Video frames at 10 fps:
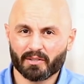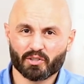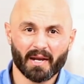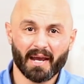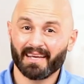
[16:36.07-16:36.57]
And
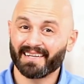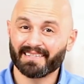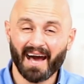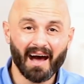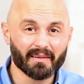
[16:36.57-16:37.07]
so I got to
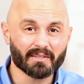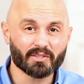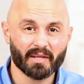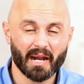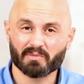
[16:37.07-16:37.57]

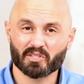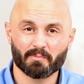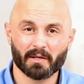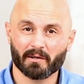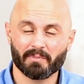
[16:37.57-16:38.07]
acknowledge that I'm a
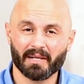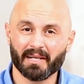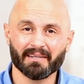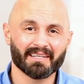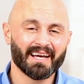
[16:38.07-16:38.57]
spirit
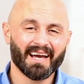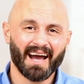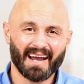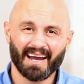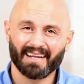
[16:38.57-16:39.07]
being.
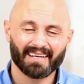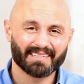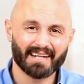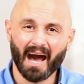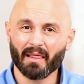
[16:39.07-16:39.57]
I got to
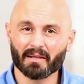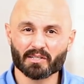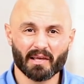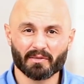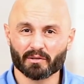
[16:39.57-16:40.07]

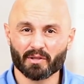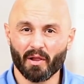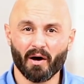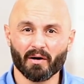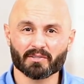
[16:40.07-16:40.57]
acknowledge that there's
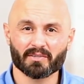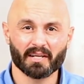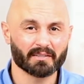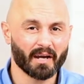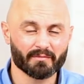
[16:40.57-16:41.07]
laws
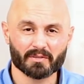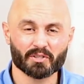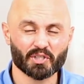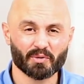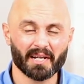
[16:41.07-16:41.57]
that govern
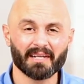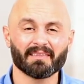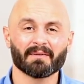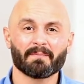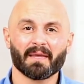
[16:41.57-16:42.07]

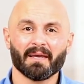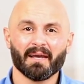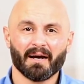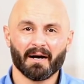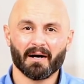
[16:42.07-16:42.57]
strength.
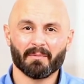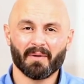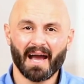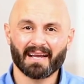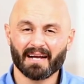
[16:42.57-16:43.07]

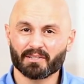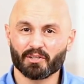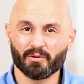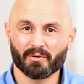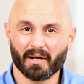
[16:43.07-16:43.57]
I got
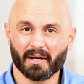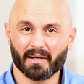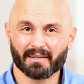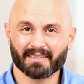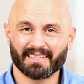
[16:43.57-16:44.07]

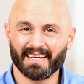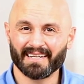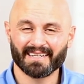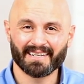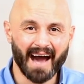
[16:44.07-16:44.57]
to
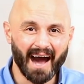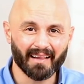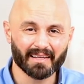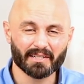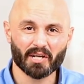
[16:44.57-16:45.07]
get
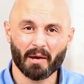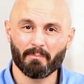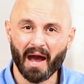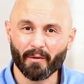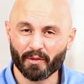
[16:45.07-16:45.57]
knowledge
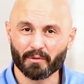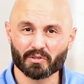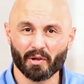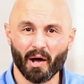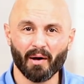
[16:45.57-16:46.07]
about
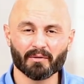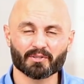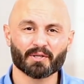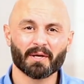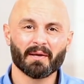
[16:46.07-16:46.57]
those
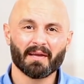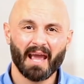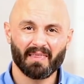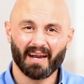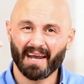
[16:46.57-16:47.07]
laws,
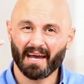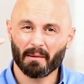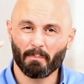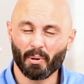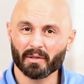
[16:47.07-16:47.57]
and then I got
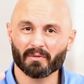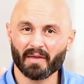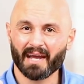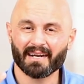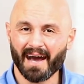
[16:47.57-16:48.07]
to put
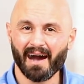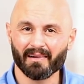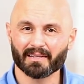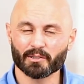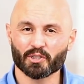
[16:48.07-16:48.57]
that
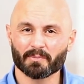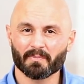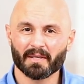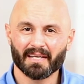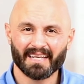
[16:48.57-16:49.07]
knowledge
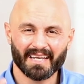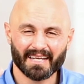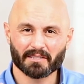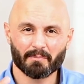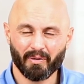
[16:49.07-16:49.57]

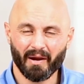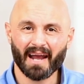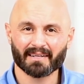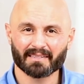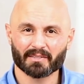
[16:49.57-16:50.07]
into
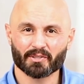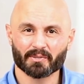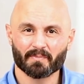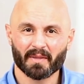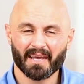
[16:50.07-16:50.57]

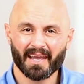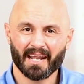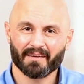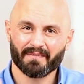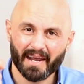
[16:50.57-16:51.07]
practice.
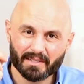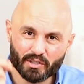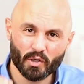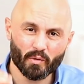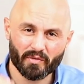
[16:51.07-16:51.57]
And if I
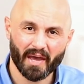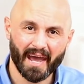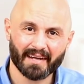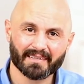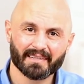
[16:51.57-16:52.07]
do
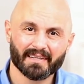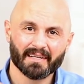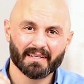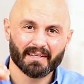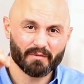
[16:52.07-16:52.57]
that,
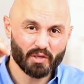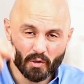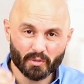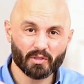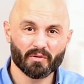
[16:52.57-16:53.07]
if
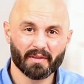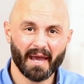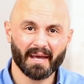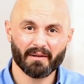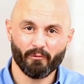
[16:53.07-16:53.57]
you do
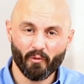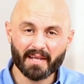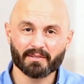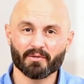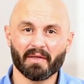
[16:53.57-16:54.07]
that, if
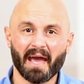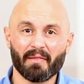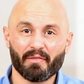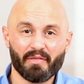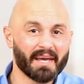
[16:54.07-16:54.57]
we do
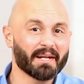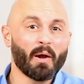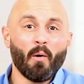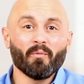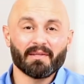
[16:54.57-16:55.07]
that, then and
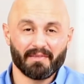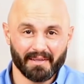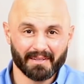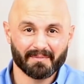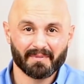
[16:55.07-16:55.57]
only
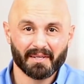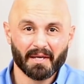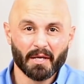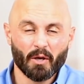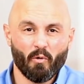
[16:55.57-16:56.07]
then
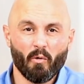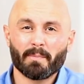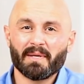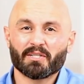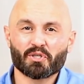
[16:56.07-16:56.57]
will we
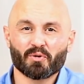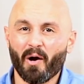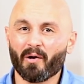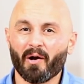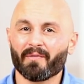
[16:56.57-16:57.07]
be
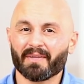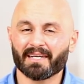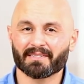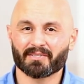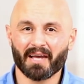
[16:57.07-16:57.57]
strong on the
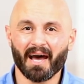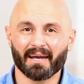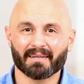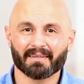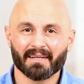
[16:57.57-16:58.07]

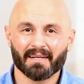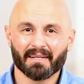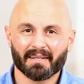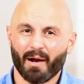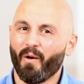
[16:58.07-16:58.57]
inside.
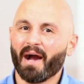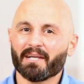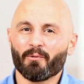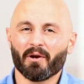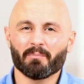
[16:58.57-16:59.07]
Now, why do
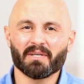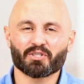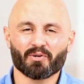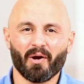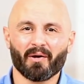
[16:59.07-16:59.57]
you want to be
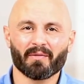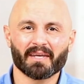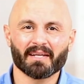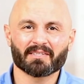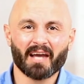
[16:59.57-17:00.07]
strong on
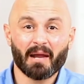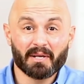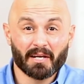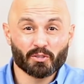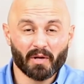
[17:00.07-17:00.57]
the inside?
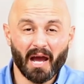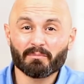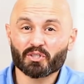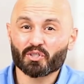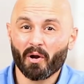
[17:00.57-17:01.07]
Because when
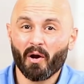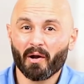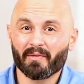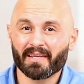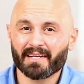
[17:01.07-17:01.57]
I'm strong
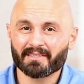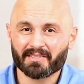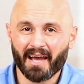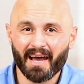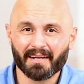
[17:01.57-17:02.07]
on the
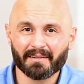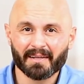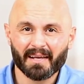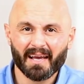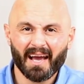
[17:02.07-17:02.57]
inside,
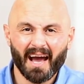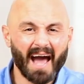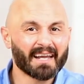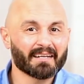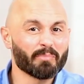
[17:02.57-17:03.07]

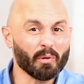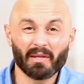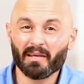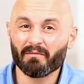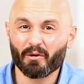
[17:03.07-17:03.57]
I can
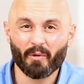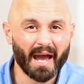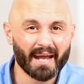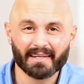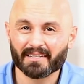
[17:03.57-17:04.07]
believe the way
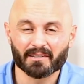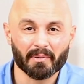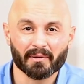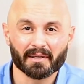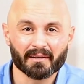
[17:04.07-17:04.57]
I need to
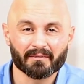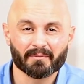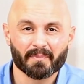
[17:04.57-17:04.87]
believe.